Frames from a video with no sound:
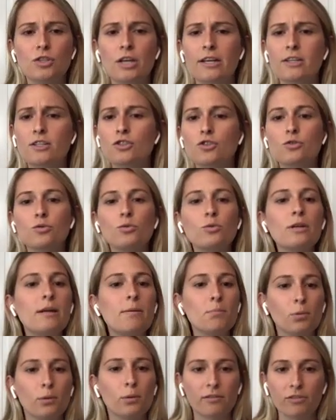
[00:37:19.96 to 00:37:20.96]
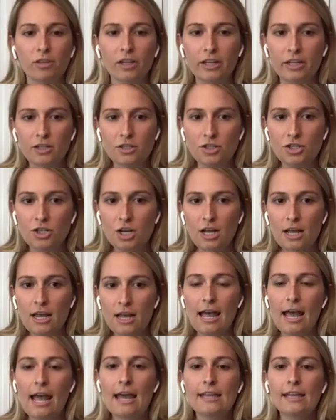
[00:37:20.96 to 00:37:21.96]
extreme privilege.
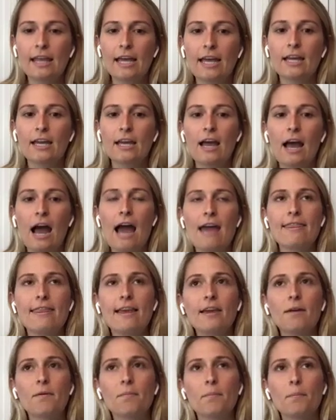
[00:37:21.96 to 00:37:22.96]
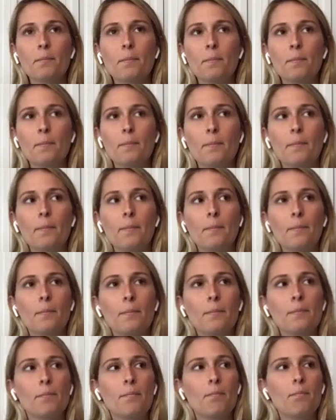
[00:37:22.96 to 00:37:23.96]
And like, I think
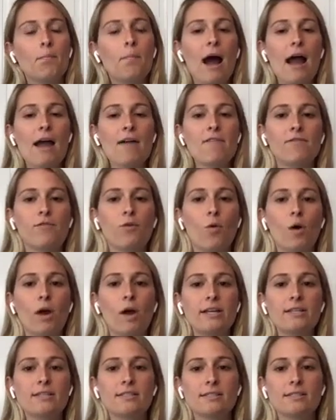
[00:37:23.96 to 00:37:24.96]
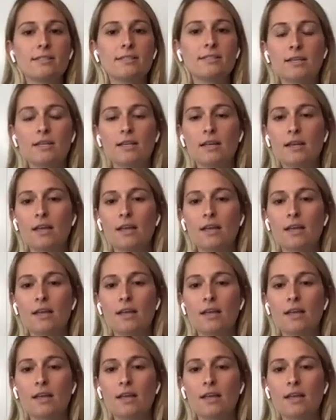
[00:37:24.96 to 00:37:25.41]
my voice,